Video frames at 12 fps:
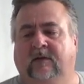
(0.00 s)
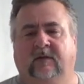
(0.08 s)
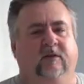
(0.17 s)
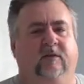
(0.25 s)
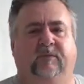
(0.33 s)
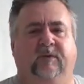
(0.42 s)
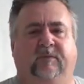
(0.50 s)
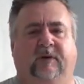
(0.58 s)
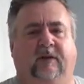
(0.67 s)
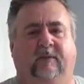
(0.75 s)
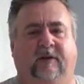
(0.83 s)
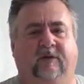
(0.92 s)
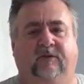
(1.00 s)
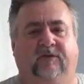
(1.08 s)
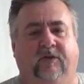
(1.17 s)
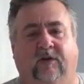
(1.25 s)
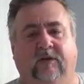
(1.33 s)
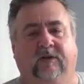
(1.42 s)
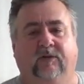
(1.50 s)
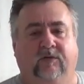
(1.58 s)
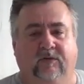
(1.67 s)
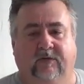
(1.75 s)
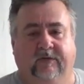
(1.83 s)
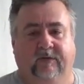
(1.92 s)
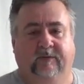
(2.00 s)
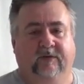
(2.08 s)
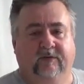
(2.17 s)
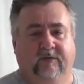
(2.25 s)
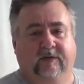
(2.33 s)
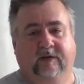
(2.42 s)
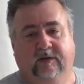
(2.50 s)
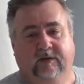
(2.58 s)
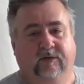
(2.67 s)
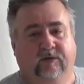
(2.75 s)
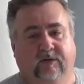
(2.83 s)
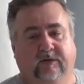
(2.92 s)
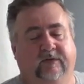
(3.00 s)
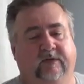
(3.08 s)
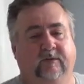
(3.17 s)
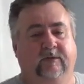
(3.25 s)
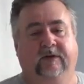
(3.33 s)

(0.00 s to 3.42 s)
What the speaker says: you can put probably by your doggy door or something, or kitty door, to see when